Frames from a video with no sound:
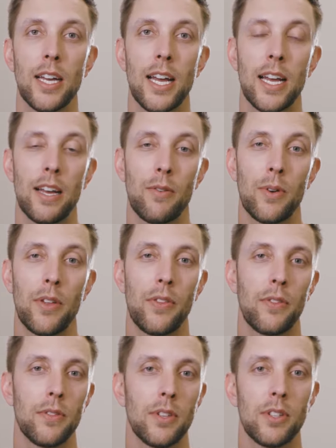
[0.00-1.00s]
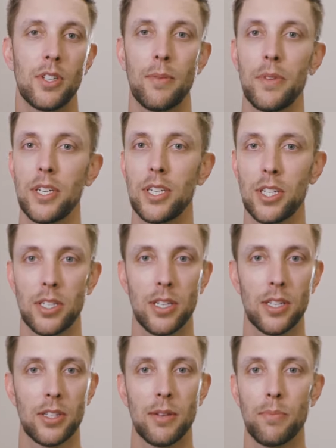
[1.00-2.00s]
eh, with something just
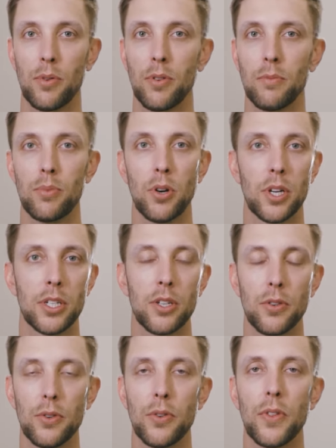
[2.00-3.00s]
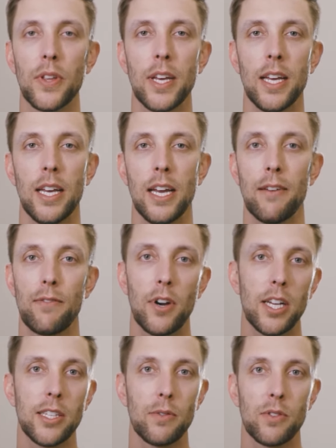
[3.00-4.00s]
a simple broken tooth. And for
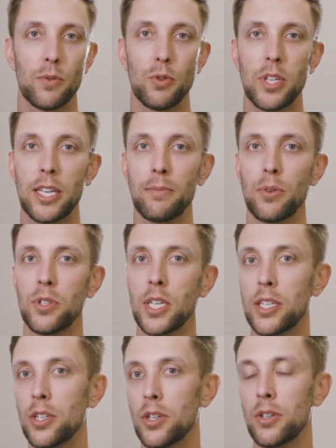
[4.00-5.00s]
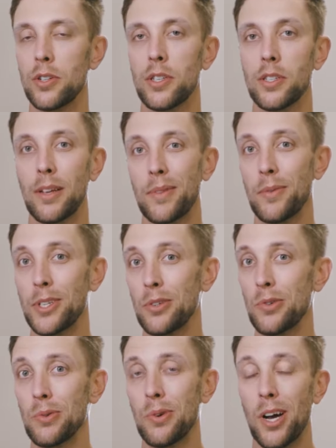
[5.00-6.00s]
us, it was routine procedures, something we
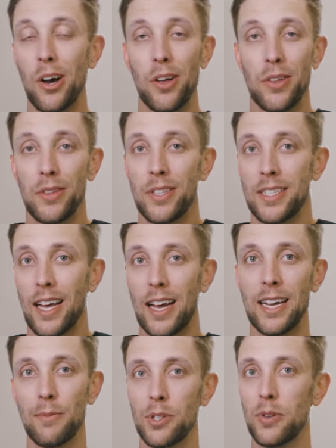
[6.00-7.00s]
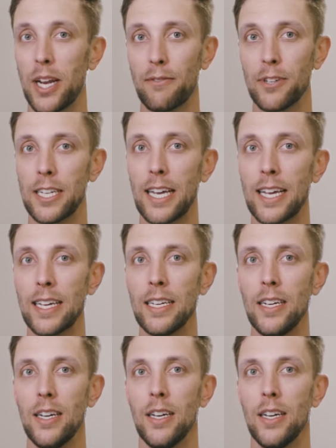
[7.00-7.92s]
do all of the time. We do it every day.